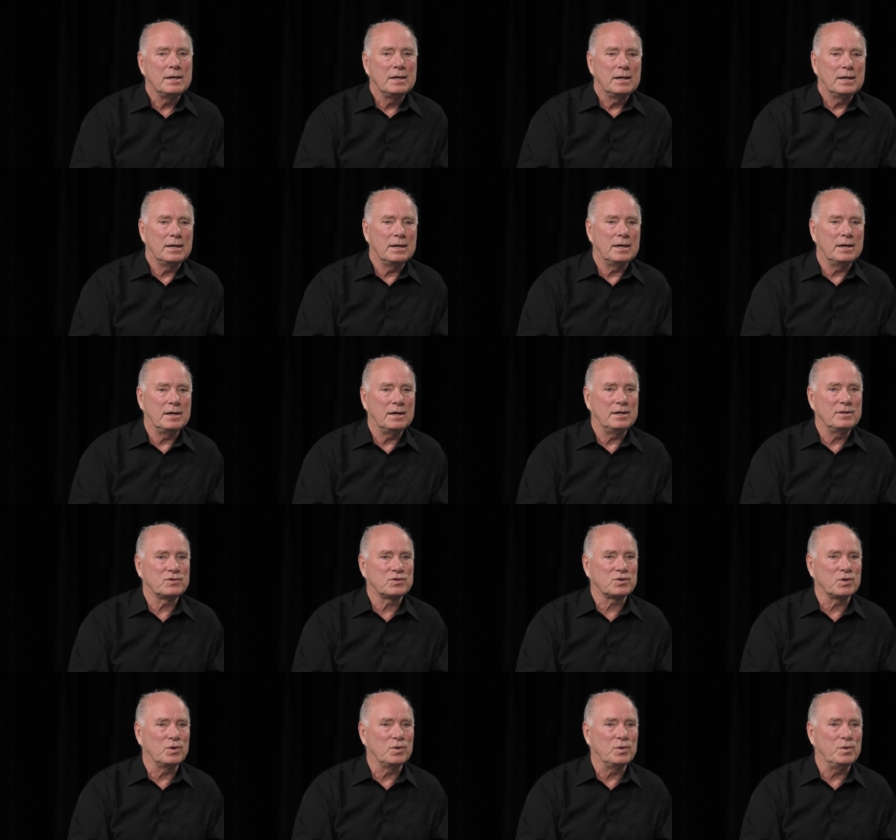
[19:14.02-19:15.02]
Uh,
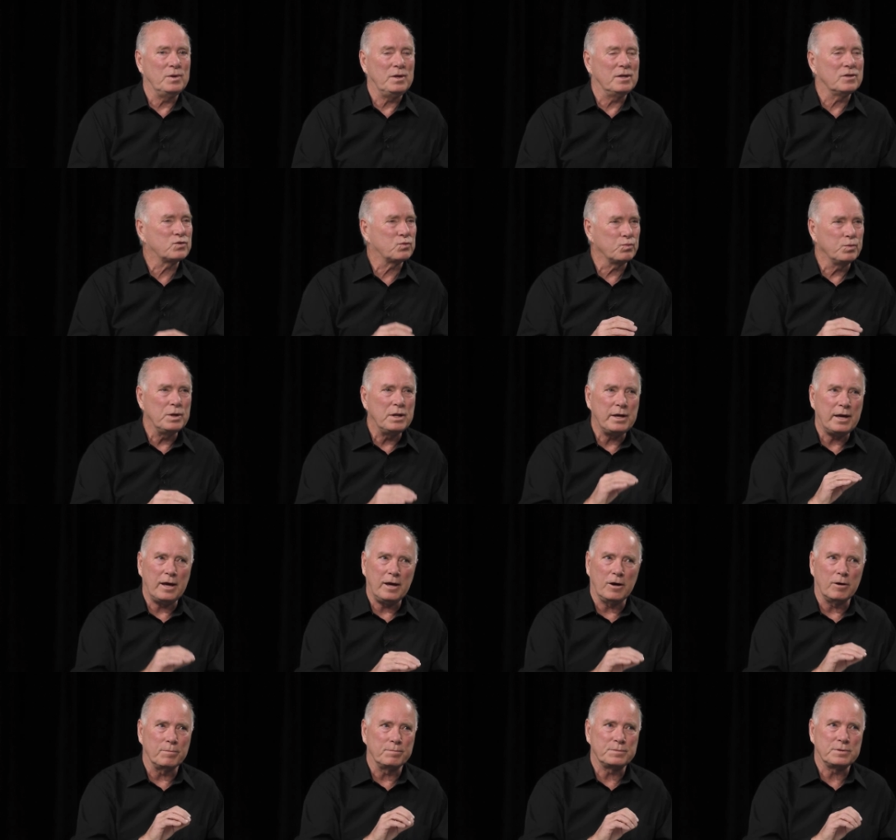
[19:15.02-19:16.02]
so it's really
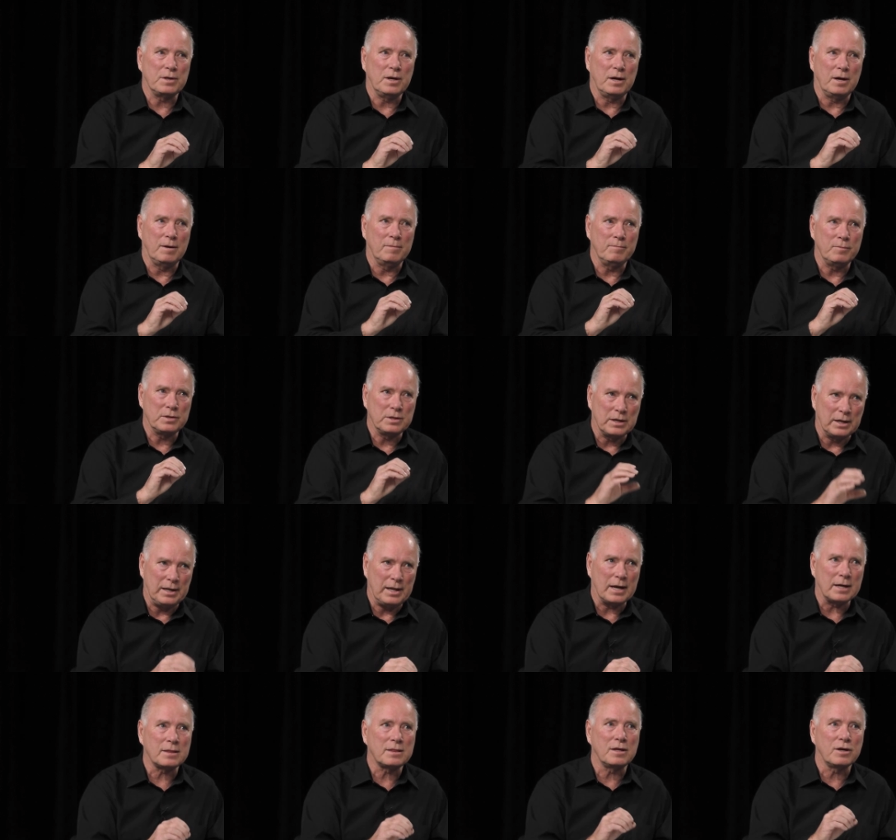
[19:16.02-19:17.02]
helped um,
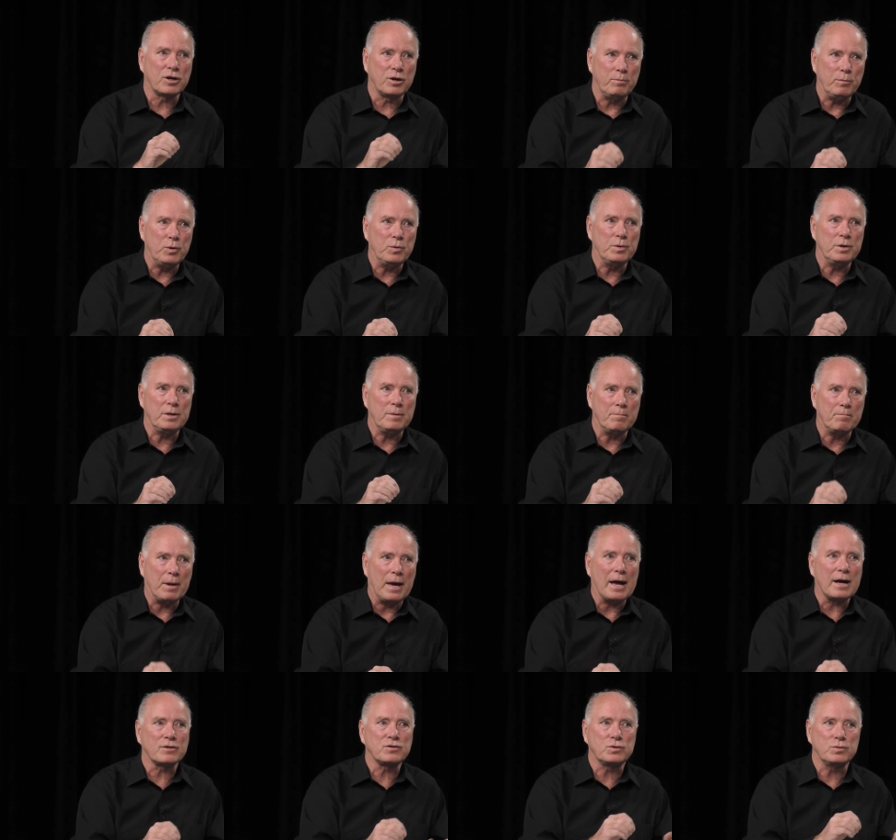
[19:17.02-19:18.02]
connect the community
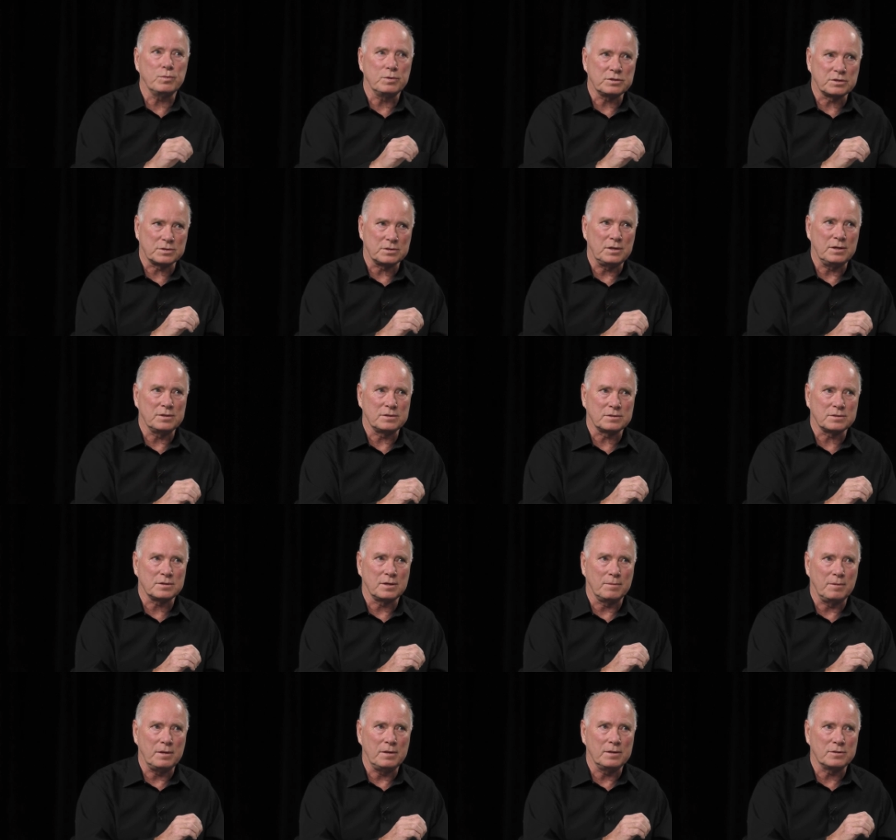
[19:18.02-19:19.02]
back to its, its,
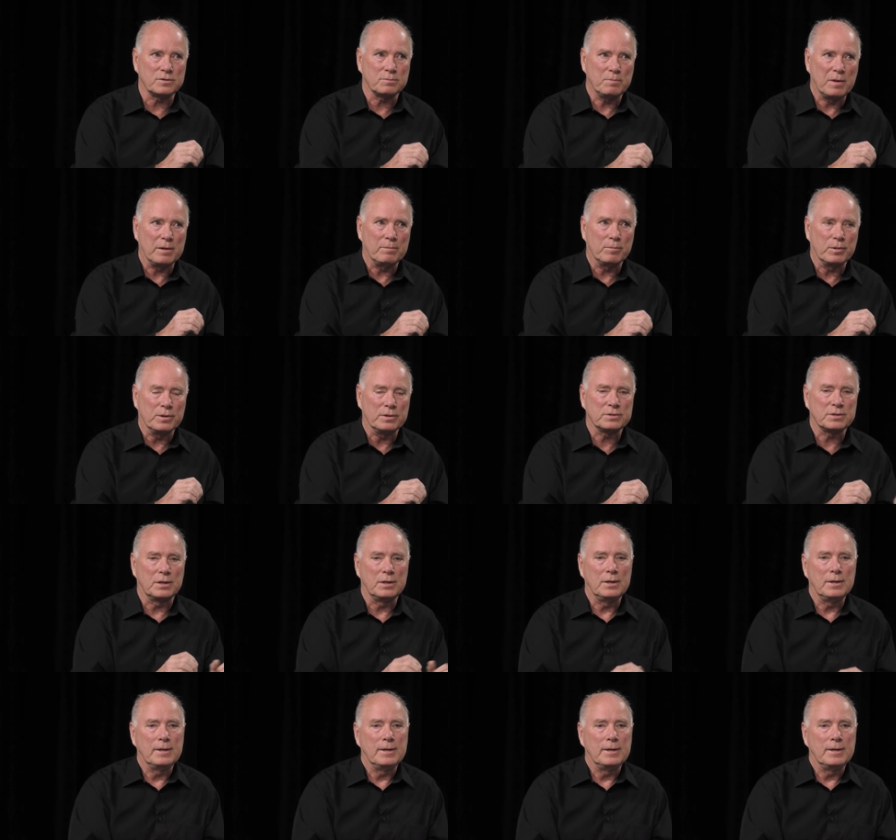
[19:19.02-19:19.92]
uh, its members.